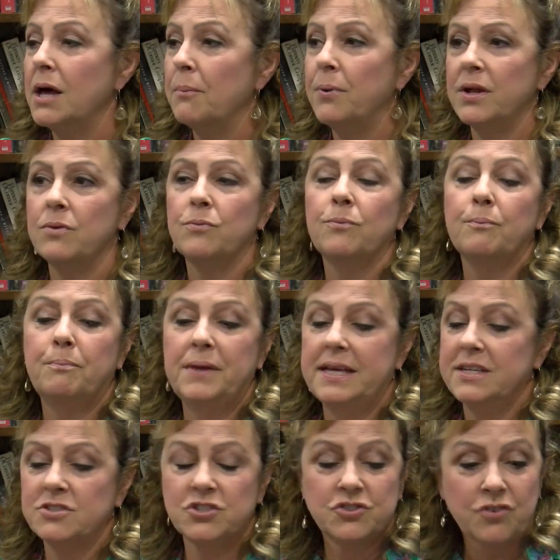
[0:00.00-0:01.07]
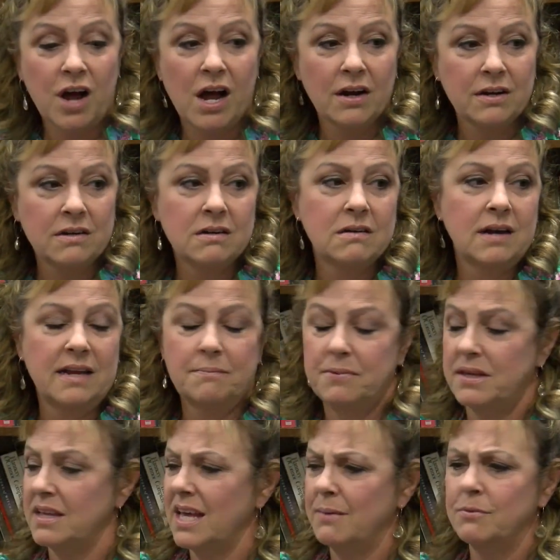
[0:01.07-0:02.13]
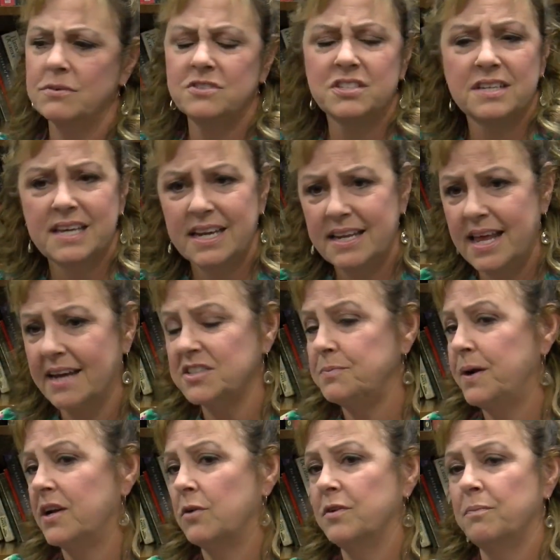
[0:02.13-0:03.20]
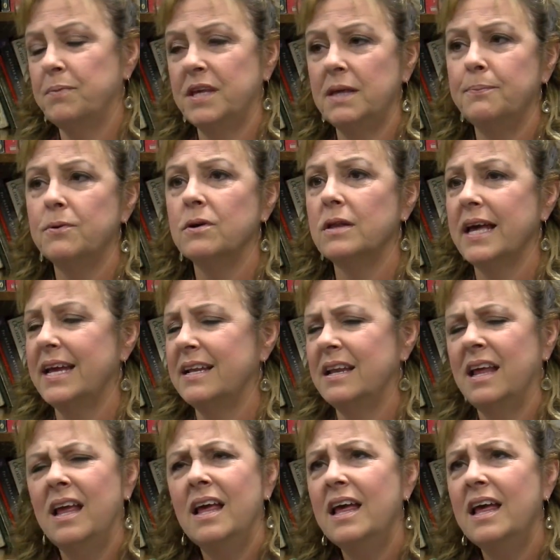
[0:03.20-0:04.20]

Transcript: But being stronger and being able to connect better with people and,